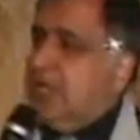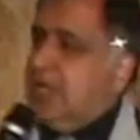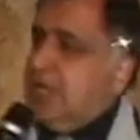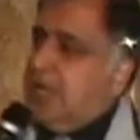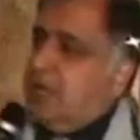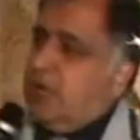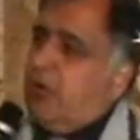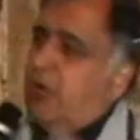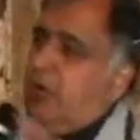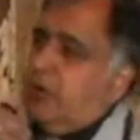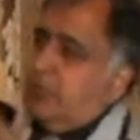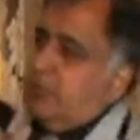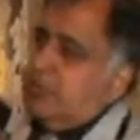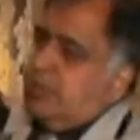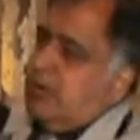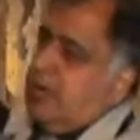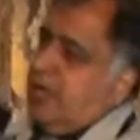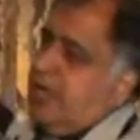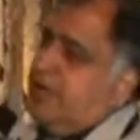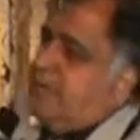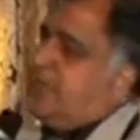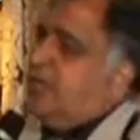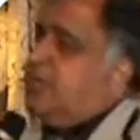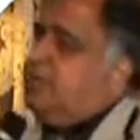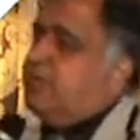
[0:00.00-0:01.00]
And all
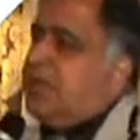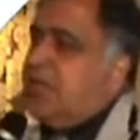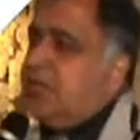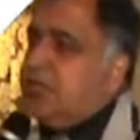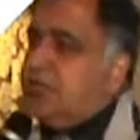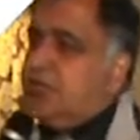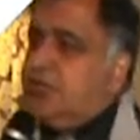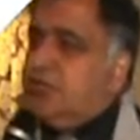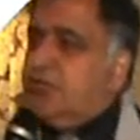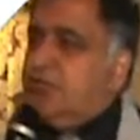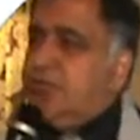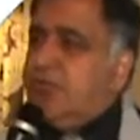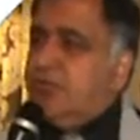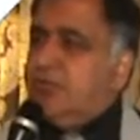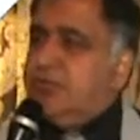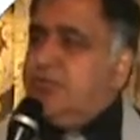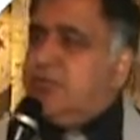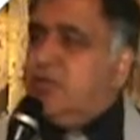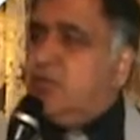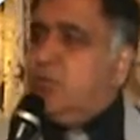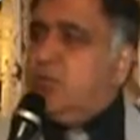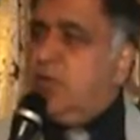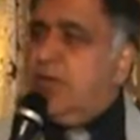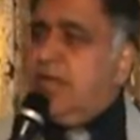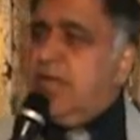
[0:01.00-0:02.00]
everybody who were on
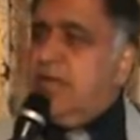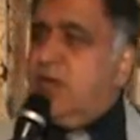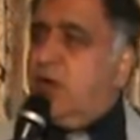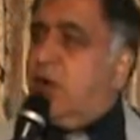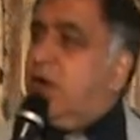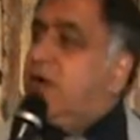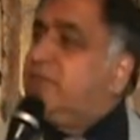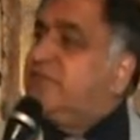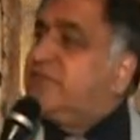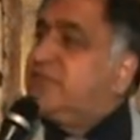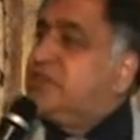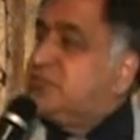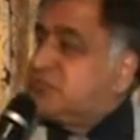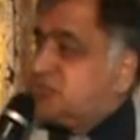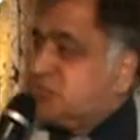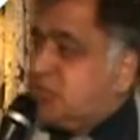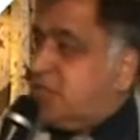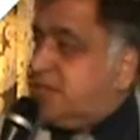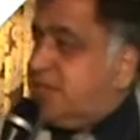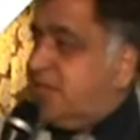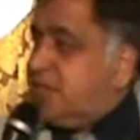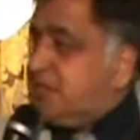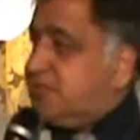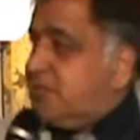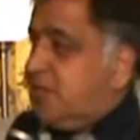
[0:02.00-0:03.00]
the way, all of you
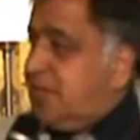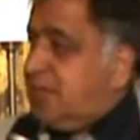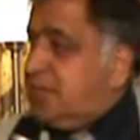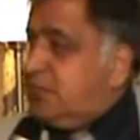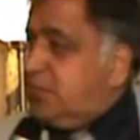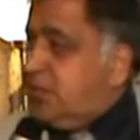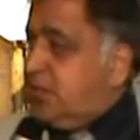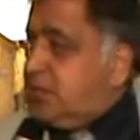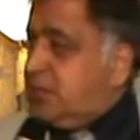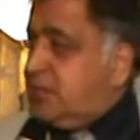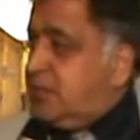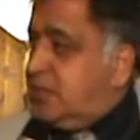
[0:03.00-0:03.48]
saw that rainbow?